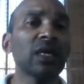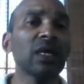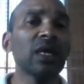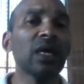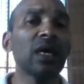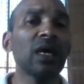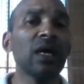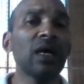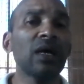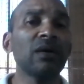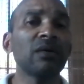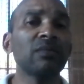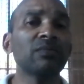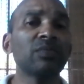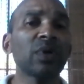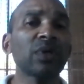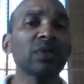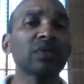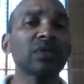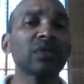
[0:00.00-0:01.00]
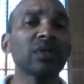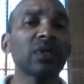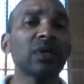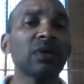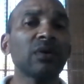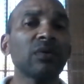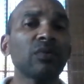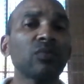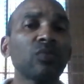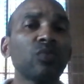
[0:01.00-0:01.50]
But
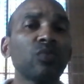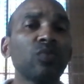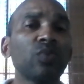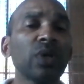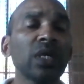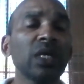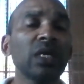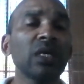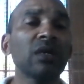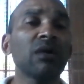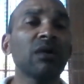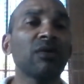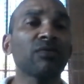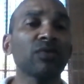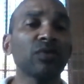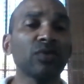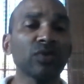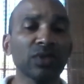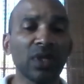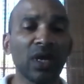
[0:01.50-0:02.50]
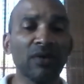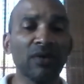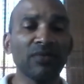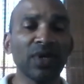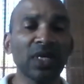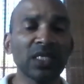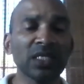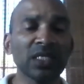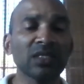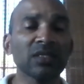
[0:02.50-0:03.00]
we, of course, have
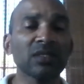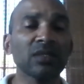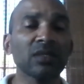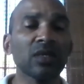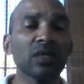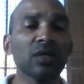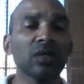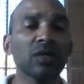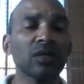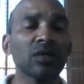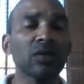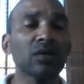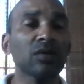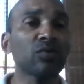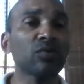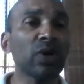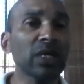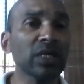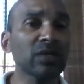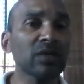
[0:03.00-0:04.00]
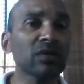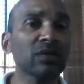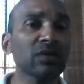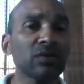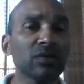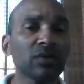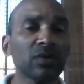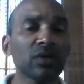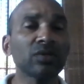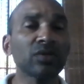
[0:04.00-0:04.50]
as great
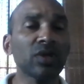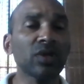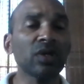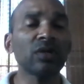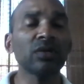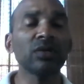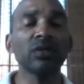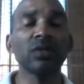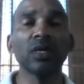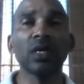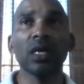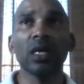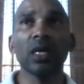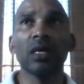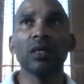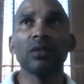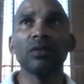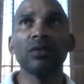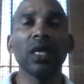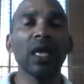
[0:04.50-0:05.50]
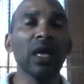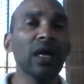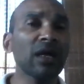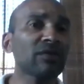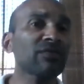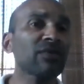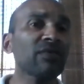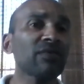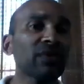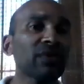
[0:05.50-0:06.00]
concern the
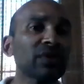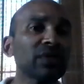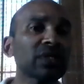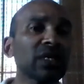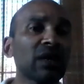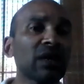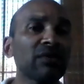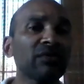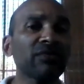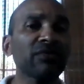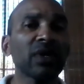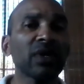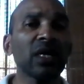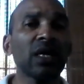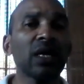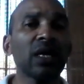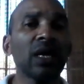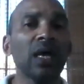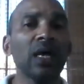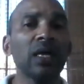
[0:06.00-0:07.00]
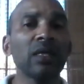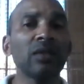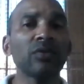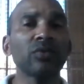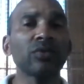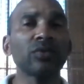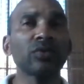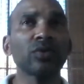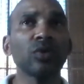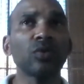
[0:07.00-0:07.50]
health of our staff. And
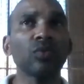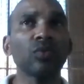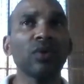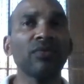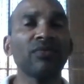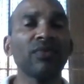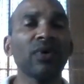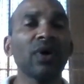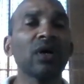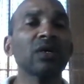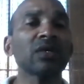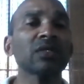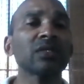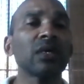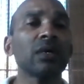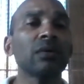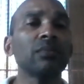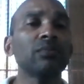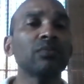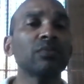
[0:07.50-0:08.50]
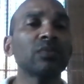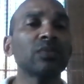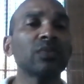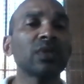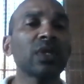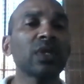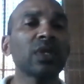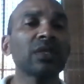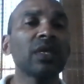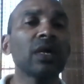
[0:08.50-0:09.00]
so we've asked them
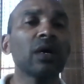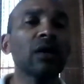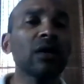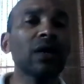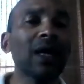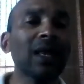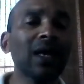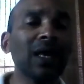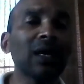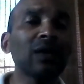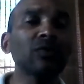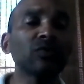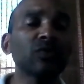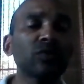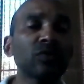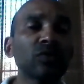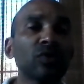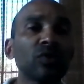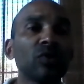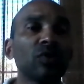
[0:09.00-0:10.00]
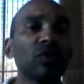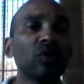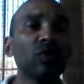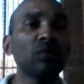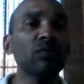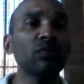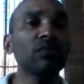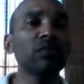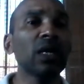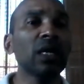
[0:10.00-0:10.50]
that they are allowed to go
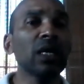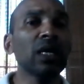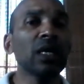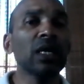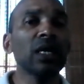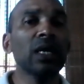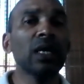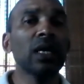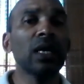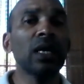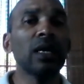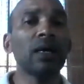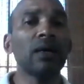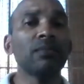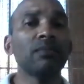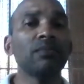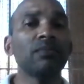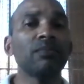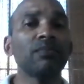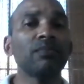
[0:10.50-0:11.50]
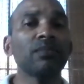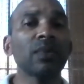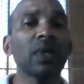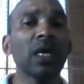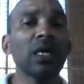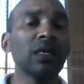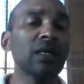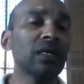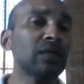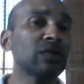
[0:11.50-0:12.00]
home
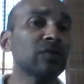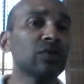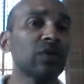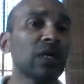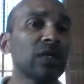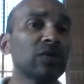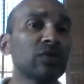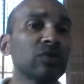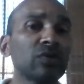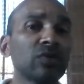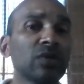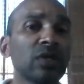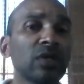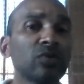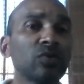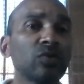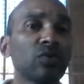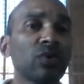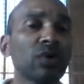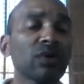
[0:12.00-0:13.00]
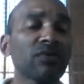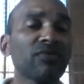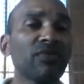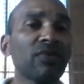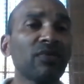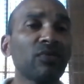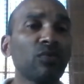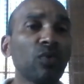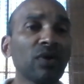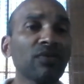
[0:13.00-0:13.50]
and to
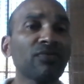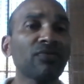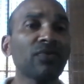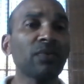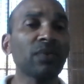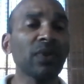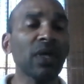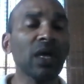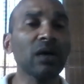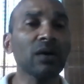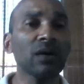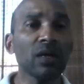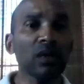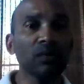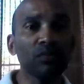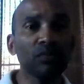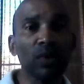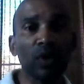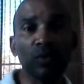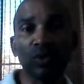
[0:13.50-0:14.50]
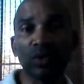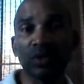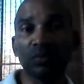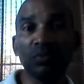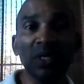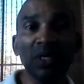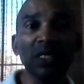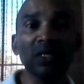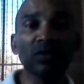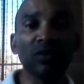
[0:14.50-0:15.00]
work from there. But which
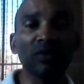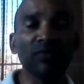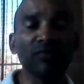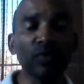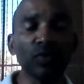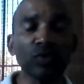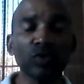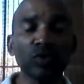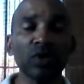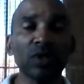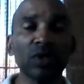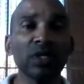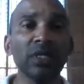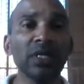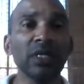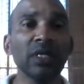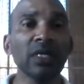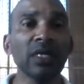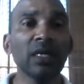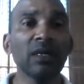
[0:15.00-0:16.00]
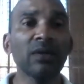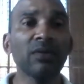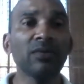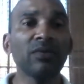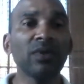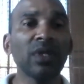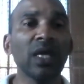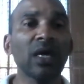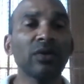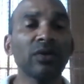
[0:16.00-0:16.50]
means, unfortunately,
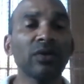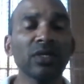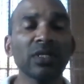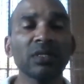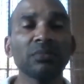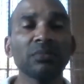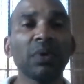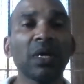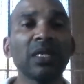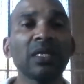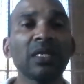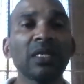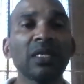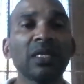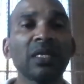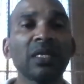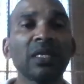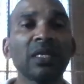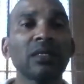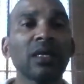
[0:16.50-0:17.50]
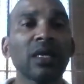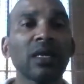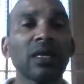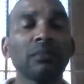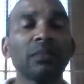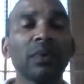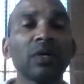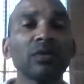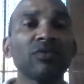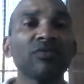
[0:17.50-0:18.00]
they are not spending that
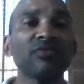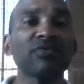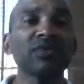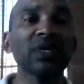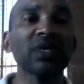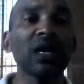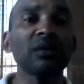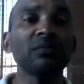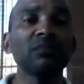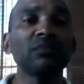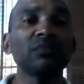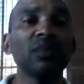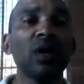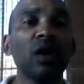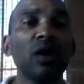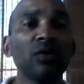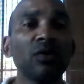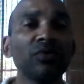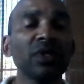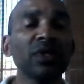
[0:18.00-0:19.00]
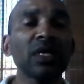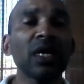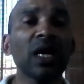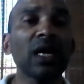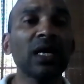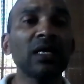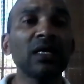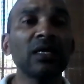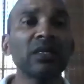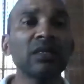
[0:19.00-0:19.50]
amount of time on the
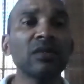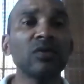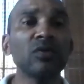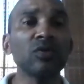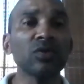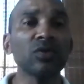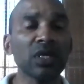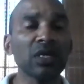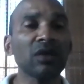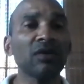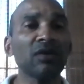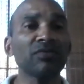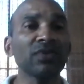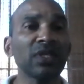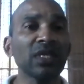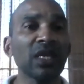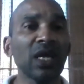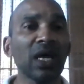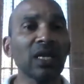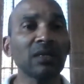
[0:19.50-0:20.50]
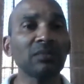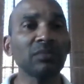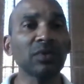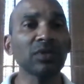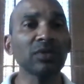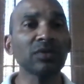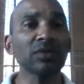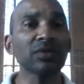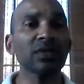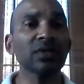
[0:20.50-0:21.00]
island looking after the
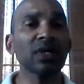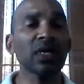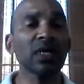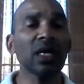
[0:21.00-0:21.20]
animals